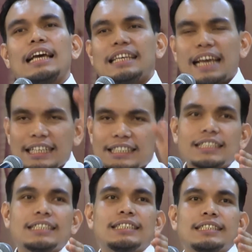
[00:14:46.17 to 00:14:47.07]

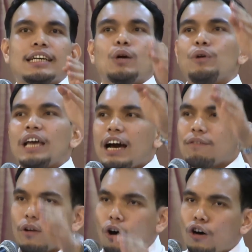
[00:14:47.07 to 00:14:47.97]
Yes, we
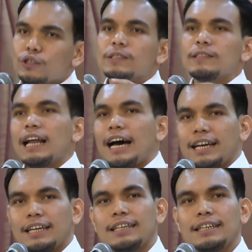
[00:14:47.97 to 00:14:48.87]
have laws
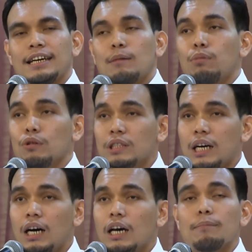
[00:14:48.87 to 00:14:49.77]
like
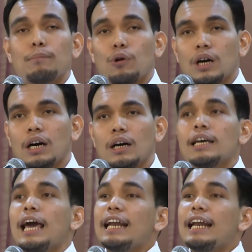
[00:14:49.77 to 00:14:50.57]
POTA and POCA.